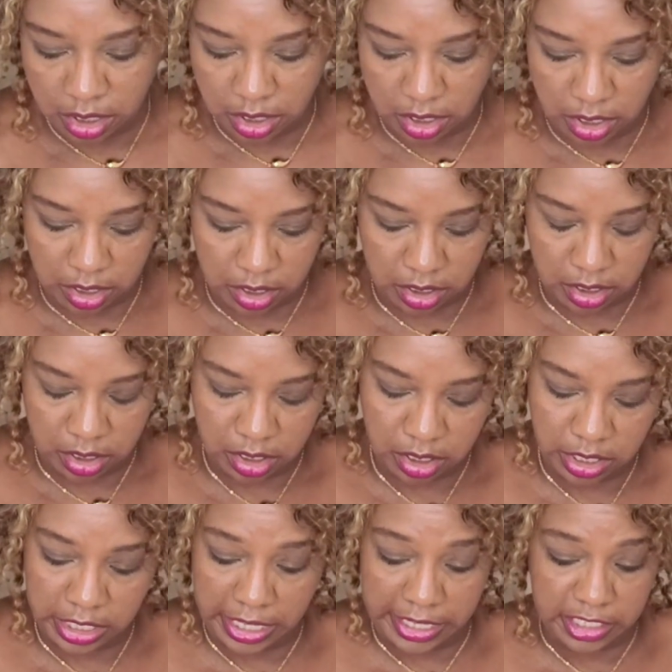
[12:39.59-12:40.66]

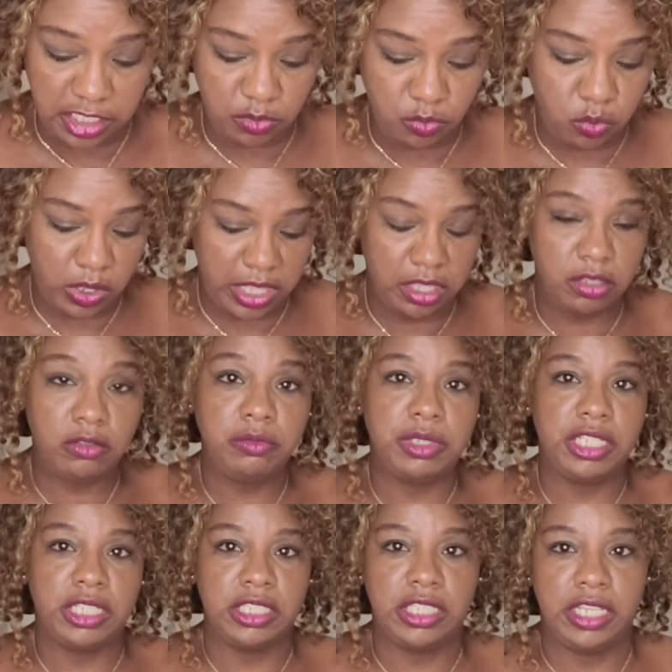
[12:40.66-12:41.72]
as well,
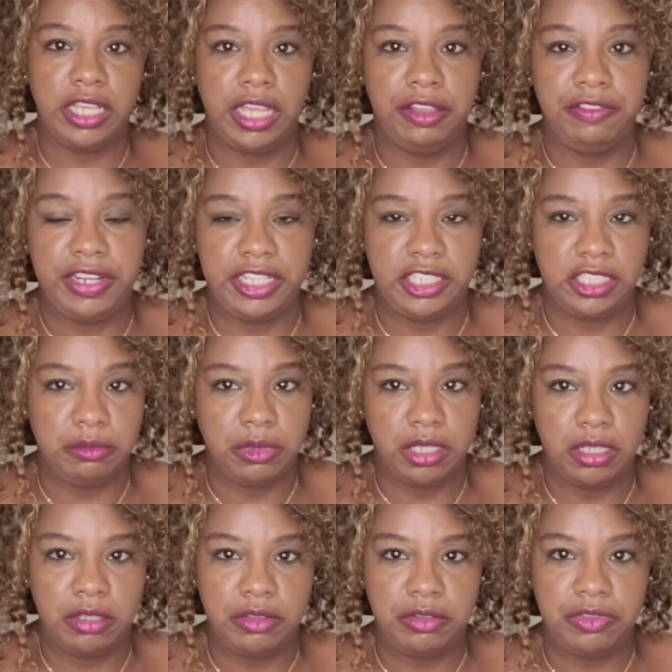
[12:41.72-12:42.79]
because I have like some
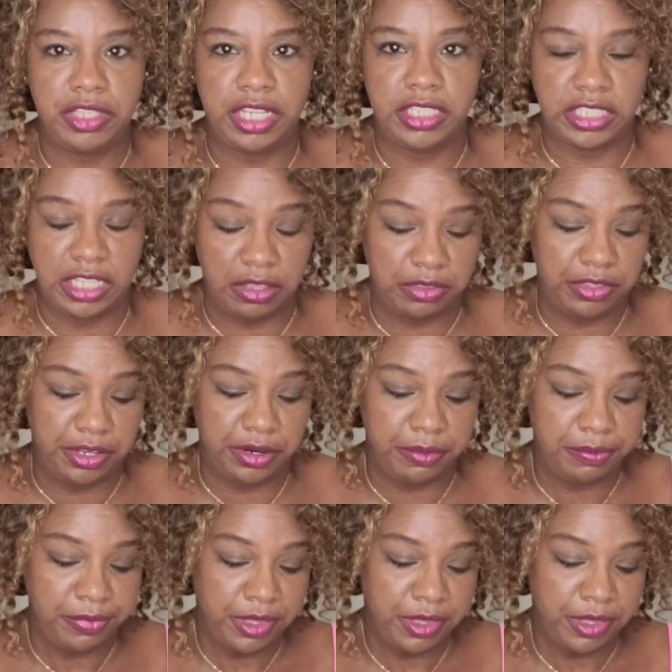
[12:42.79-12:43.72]
other things out there.